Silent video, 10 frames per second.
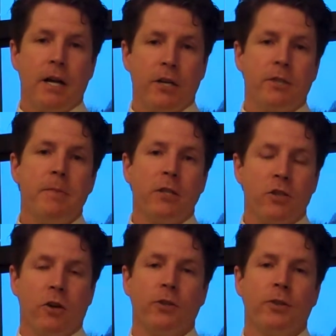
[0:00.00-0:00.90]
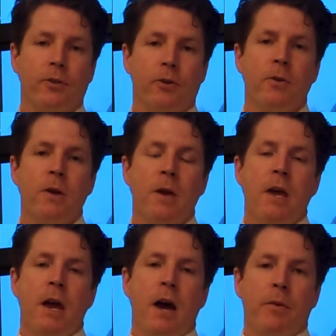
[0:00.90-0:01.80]
I should mention also,
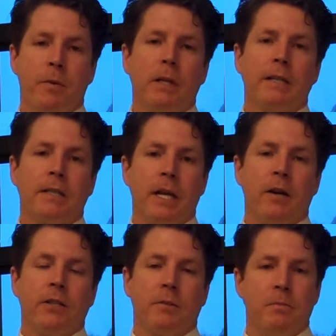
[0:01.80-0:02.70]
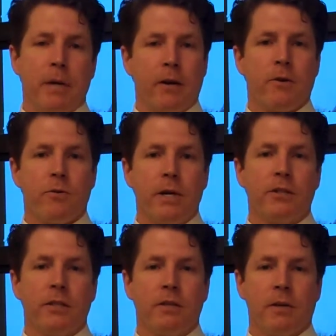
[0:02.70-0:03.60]
though, we would like to take on some bigger
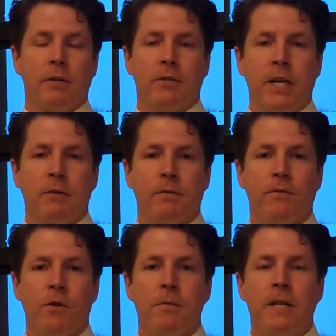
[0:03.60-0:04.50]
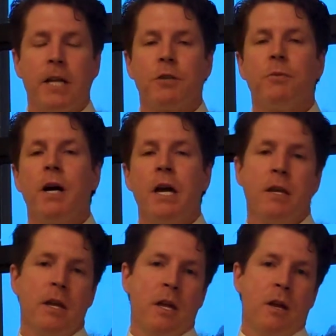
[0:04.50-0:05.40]
questions around Senate reform, and that's
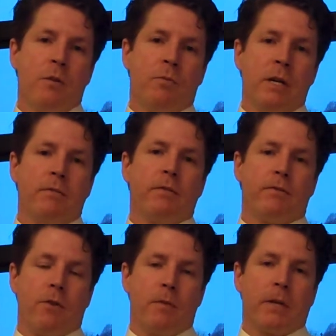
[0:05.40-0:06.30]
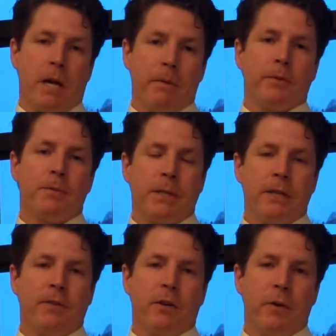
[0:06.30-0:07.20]
why we've reformed a couple of
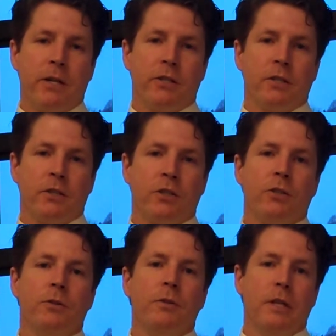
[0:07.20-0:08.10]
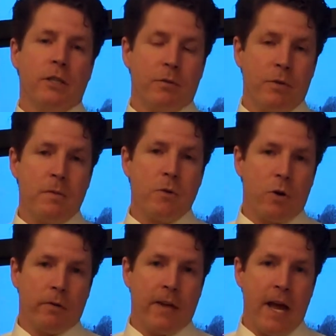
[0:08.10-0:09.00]
specific questions to the Supreme
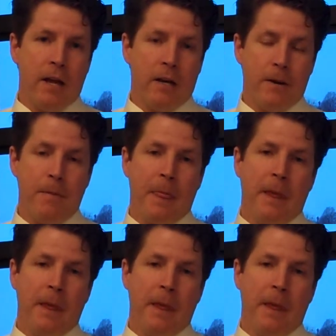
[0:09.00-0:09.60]
Court of Canada.